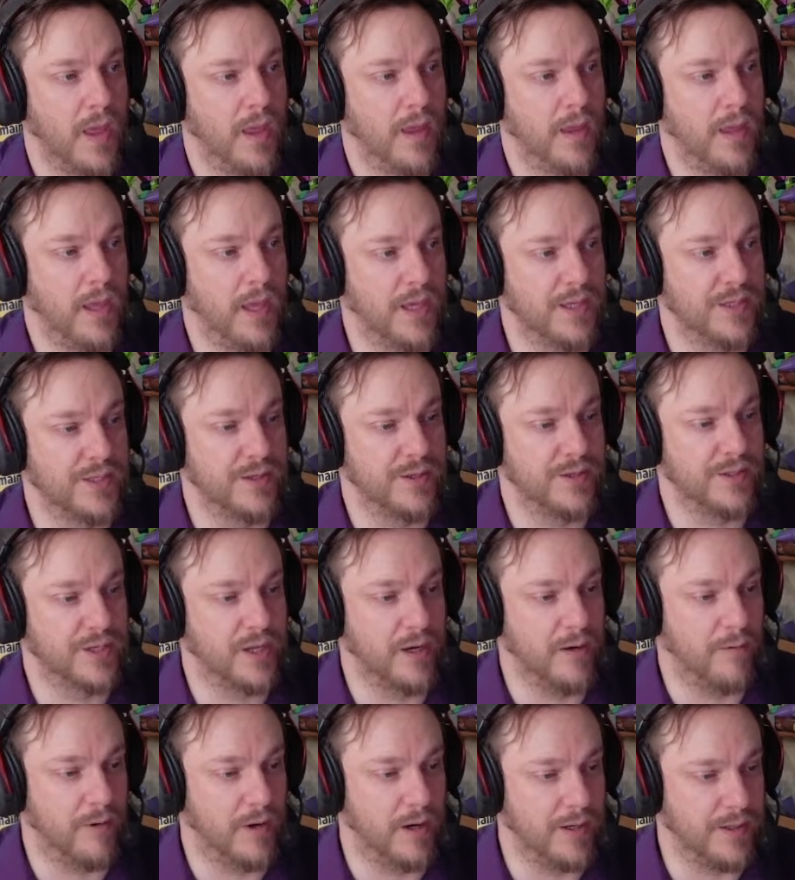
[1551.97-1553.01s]
Yeah, so it's going
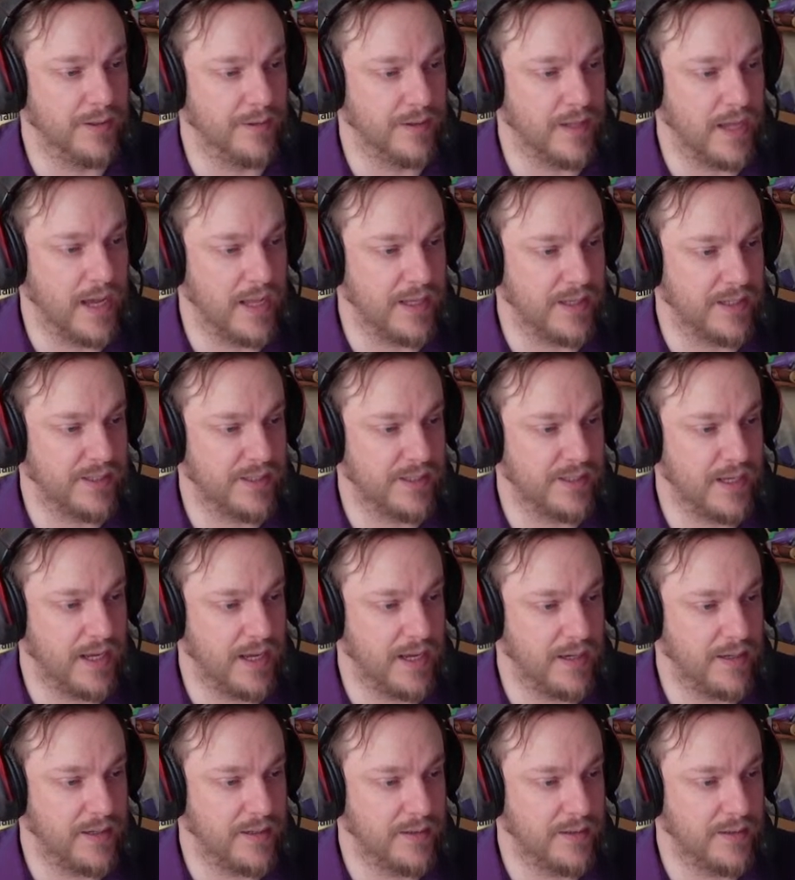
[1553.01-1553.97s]
to want to do that instead.